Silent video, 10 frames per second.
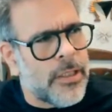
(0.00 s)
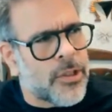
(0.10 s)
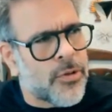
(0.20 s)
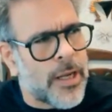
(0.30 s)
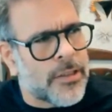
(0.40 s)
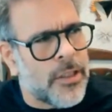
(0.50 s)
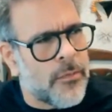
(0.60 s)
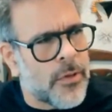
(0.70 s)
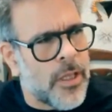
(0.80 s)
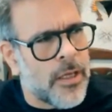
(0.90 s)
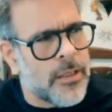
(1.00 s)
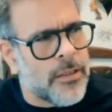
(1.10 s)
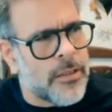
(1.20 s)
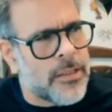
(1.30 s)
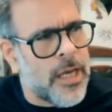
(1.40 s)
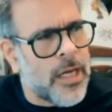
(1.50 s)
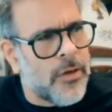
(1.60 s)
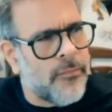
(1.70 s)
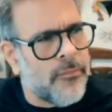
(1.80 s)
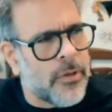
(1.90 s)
interactive things inside of